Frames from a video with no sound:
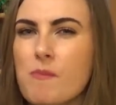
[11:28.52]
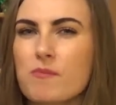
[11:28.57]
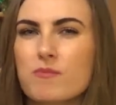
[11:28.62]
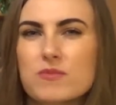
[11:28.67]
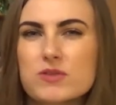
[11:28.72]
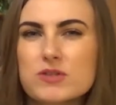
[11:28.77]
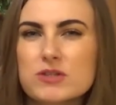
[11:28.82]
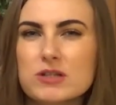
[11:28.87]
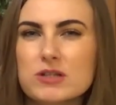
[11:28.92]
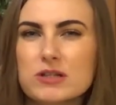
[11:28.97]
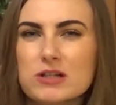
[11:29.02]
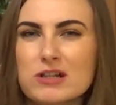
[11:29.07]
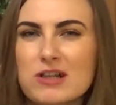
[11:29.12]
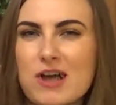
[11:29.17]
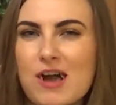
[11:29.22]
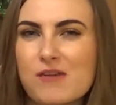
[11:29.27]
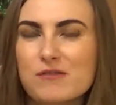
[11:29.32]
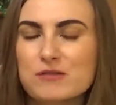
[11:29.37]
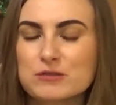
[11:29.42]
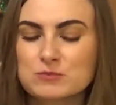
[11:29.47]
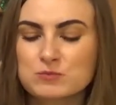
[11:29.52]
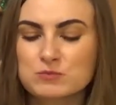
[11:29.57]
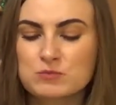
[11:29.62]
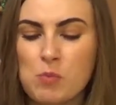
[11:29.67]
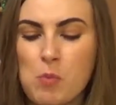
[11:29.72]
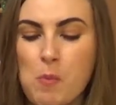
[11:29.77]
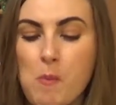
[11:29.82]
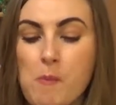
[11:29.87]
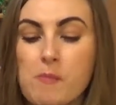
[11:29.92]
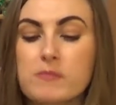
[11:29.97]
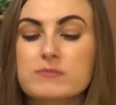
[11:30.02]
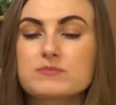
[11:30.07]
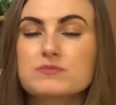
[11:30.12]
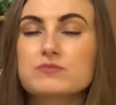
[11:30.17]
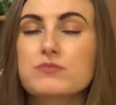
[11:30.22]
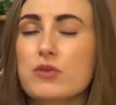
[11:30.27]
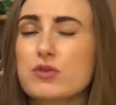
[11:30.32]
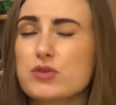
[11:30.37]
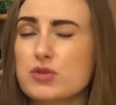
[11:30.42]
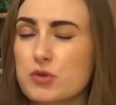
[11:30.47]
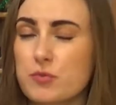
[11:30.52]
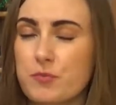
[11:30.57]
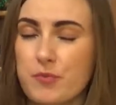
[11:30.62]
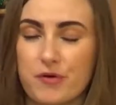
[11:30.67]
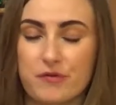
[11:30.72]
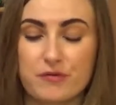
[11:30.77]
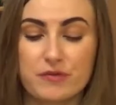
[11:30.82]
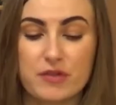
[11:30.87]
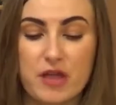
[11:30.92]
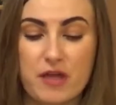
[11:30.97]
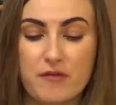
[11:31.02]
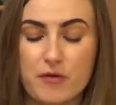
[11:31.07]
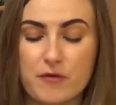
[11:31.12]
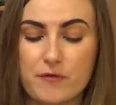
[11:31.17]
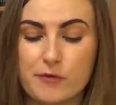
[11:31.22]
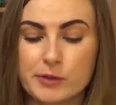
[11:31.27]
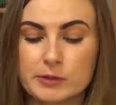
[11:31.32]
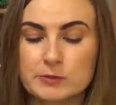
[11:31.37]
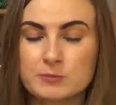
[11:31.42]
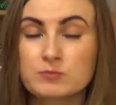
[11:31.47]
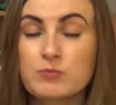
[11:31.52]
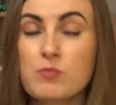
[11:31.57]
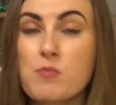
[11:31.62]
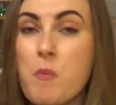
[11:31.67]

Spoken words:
Still alive, super flavorful.